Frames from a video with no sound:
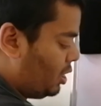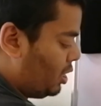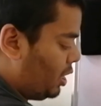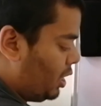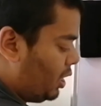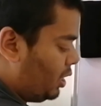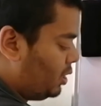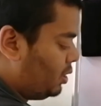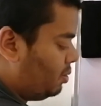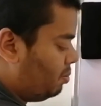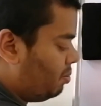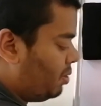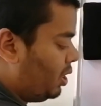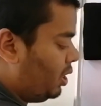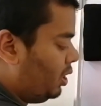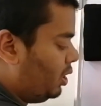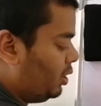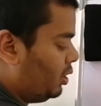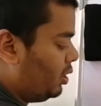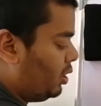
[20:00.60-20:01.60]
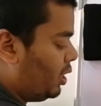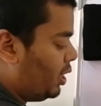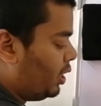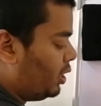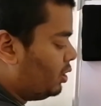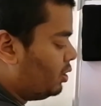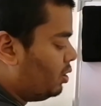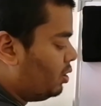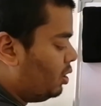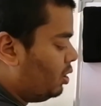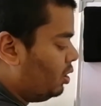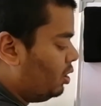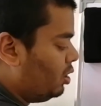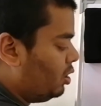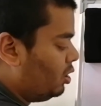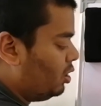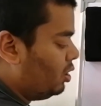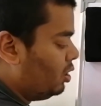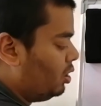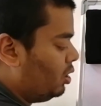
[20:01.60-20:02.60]
x minus x naught,
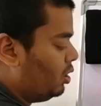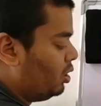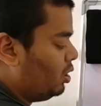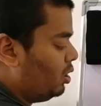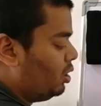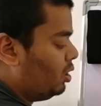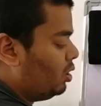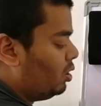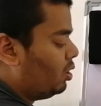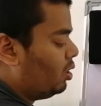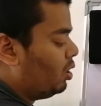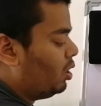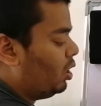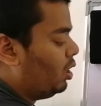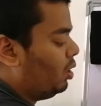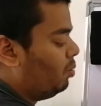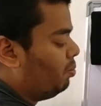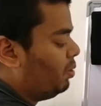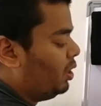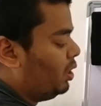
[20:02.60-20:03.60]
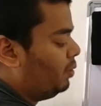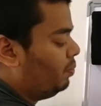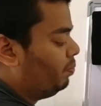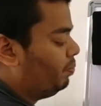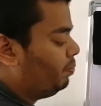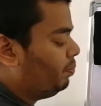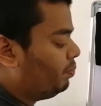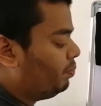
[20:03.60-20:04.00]
comma